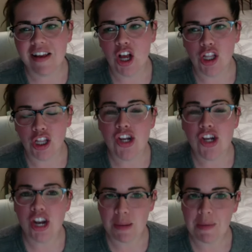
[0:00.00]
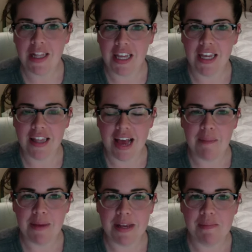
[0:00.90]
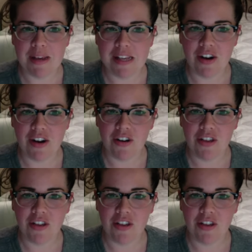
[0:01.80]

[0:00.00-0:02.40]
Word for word: legitimately the happiest place on earth.